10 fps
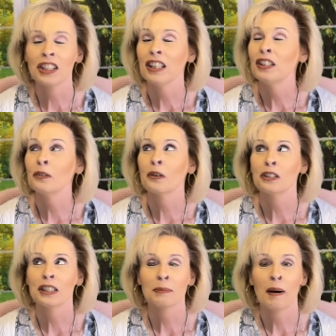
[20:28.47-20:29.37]
You are
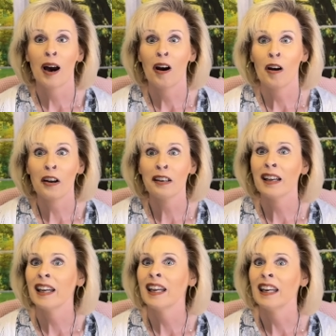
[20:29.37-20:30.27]
just my heart,
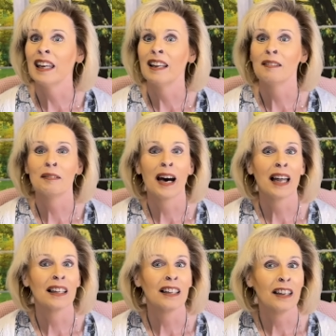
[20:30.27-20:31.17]
and
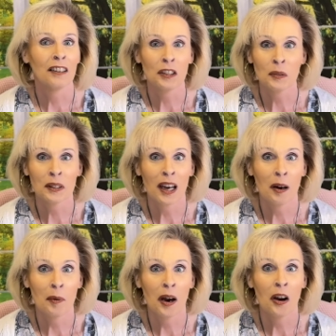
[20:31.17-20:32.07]
I love you with all
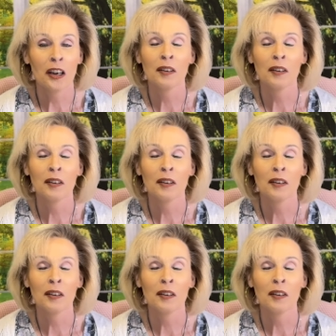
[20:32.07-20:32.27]
my heart.